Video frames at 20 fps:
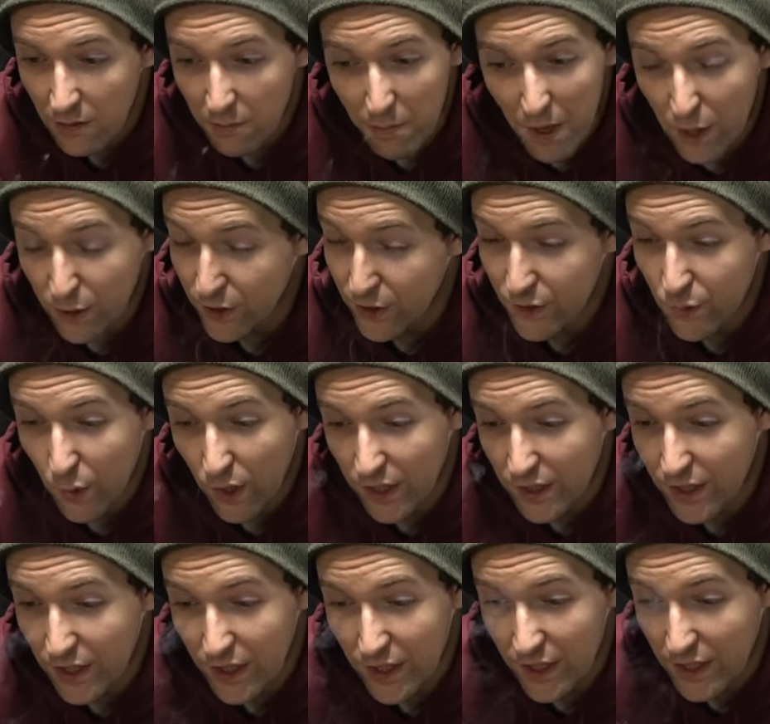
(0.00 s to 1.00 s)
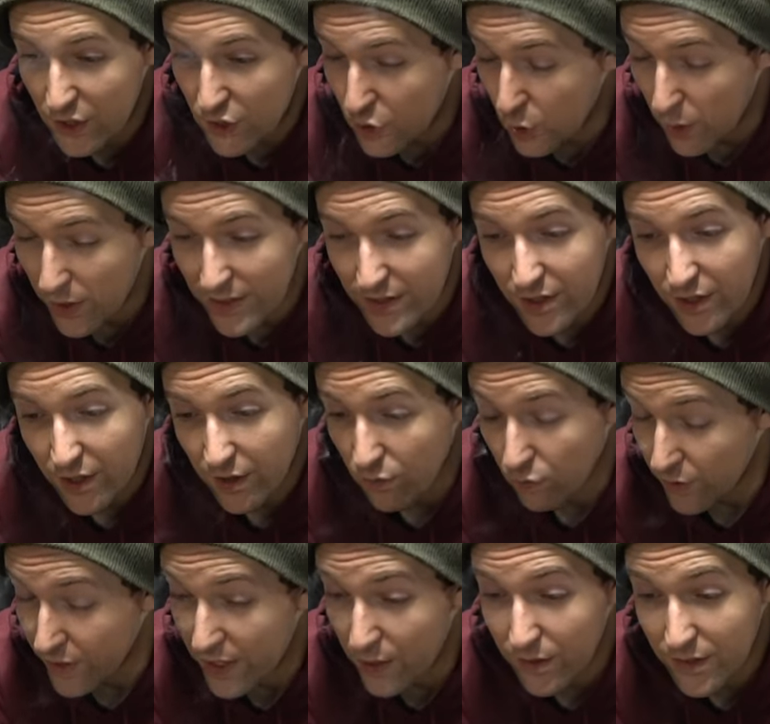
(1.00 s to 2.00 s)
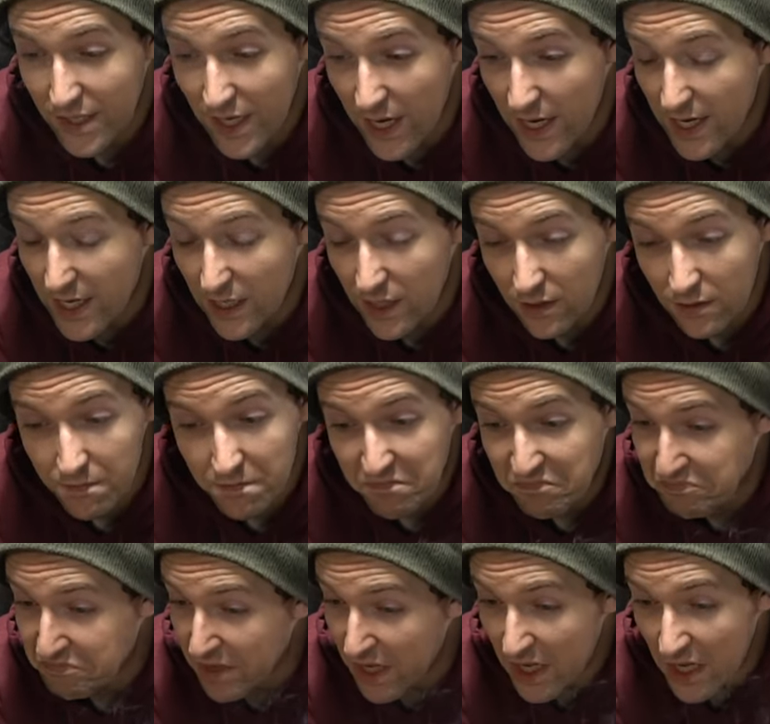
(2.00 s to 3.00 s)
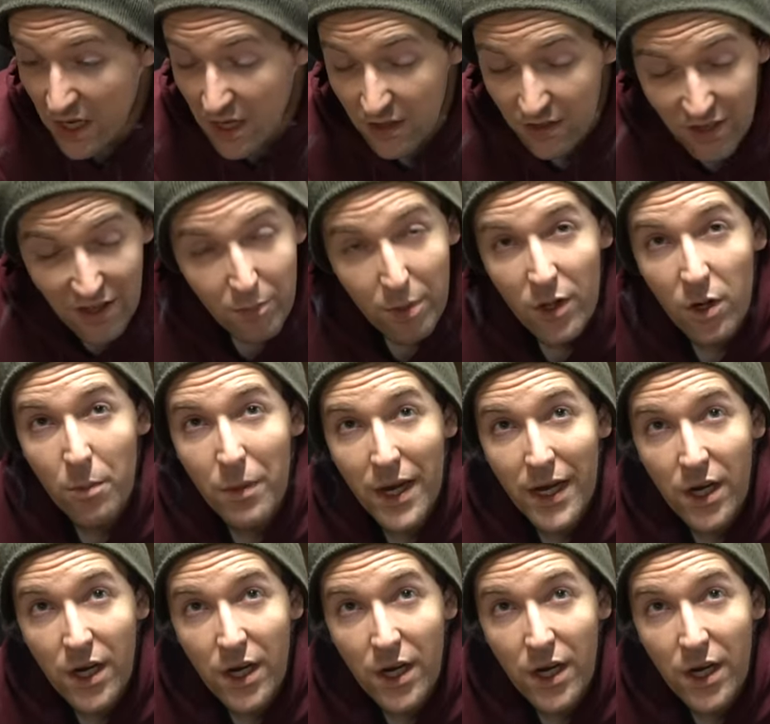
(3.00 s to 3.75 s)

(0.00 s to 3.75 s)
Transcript: Motors work good. Joints are real tight. They've been on my